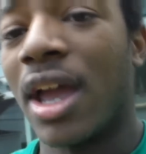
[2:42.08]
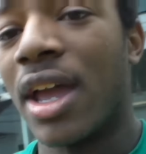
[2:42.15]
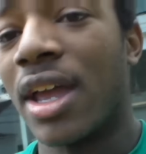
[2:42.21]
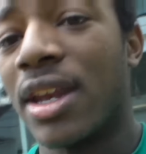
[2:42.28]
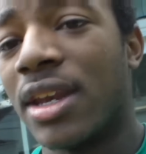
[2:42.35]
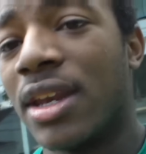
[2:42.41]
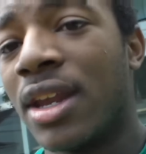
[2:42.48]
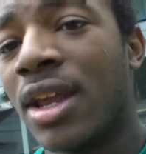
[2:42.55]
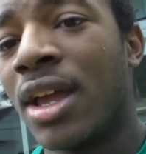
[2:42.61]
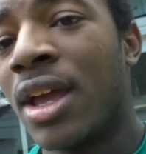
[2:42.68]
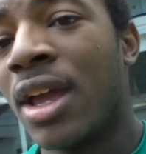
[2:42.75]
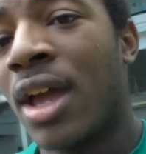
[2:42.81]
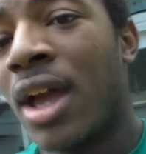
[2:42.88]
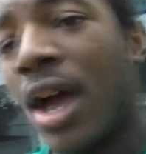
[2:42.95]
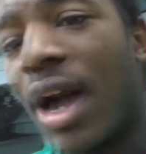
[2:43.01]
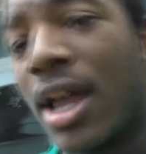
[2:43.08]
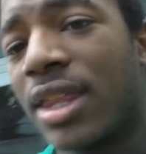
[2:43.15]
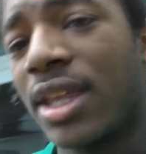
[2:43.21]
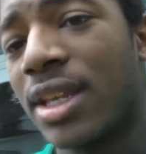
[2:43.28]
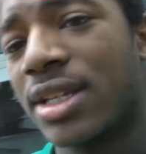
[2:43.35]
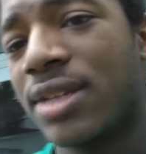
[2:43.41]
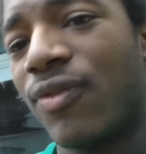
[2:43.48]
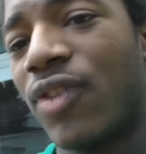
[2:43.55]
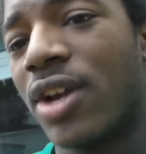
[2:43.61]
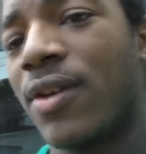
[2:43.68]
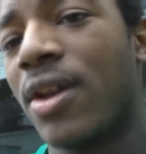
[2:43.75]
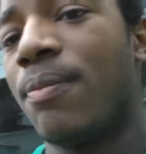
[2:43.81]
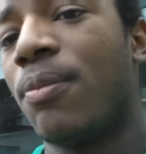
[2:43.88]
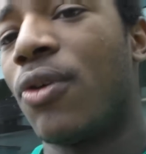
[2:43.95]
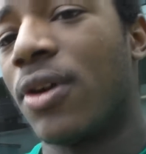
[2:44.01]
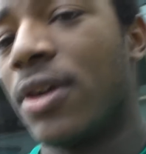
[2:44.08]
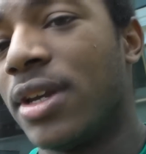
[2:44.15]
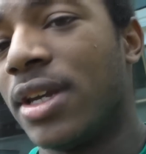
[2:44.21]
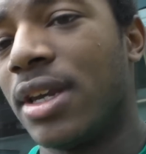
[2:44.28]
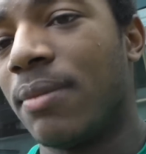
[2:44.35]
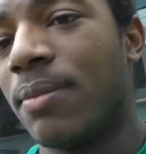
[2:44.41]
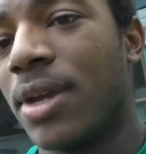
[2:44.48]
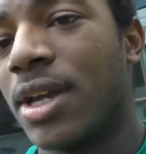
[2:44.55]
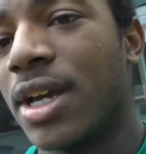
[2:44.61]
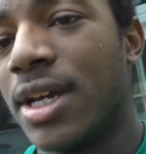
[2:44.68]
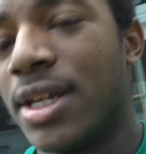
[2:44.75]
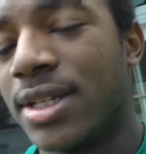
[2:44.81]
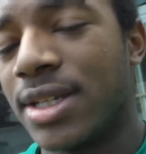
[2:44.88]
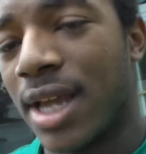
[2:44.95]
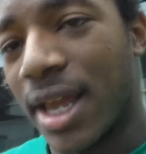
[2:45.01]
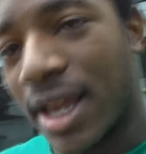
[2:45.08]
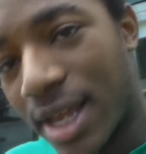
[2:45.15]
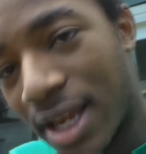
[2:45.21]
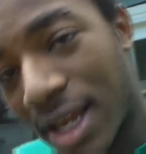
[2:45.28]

and I think that's very important because